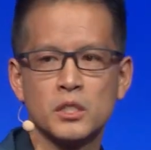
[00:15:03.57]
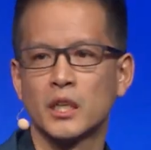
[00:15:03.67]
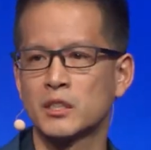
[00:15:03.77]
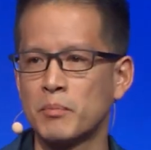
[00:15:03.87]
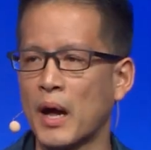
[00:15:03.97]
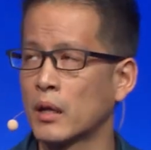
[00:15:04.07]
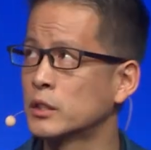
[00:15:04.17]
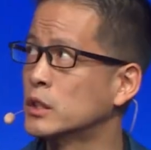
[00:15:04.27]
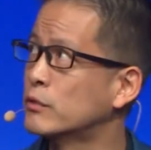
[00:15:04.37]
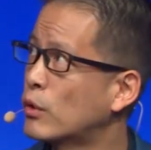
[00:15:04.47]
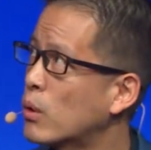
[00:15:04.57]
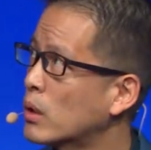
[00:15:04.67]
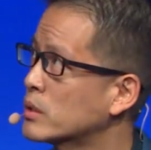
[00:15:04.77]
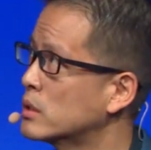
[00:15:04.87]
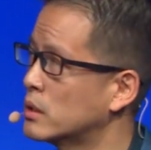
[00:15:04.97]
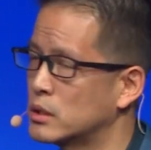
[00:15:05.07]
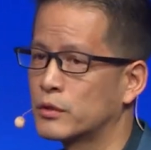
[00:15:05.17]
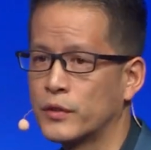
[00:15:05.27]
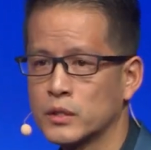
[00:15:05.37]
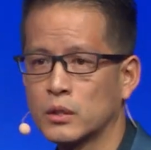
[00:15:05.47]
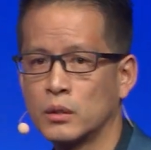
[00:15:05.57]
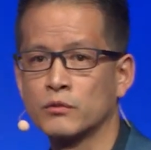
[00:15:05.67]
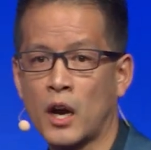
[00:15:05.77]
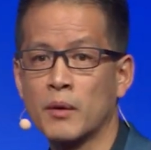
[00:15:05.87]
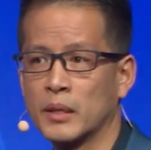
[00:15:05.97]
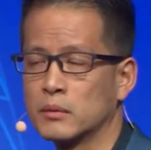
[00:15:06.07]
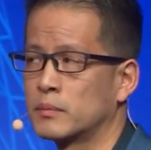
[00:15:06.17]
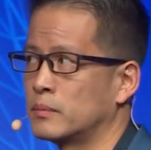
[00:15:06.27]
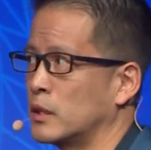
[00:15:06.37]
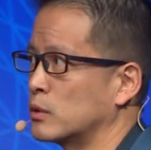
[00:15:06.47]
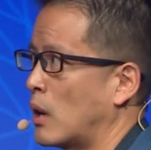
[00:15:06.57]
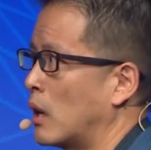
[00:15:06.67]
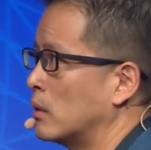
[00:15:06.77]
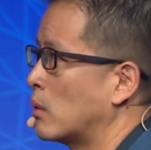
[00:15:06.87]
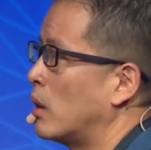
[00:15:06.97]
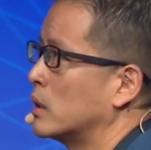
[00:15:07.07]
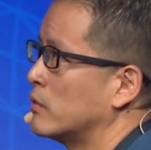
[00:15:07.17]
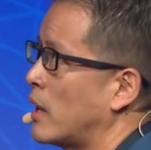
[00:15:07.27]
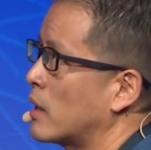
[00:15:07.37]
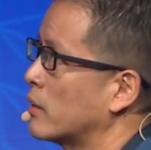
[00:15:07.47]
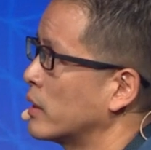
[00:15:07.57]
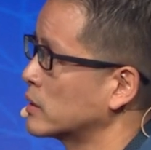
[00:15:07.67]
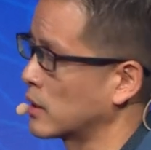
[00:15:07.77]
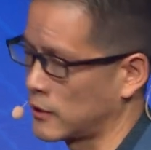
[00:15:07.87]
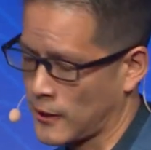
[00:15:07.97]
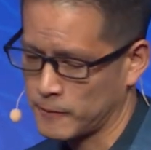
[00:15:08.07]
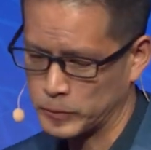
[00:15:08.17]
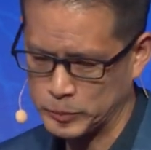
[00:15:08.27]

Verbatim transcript: Genetics and biology, of course, and then your physical environment as well, quality of air, things like that.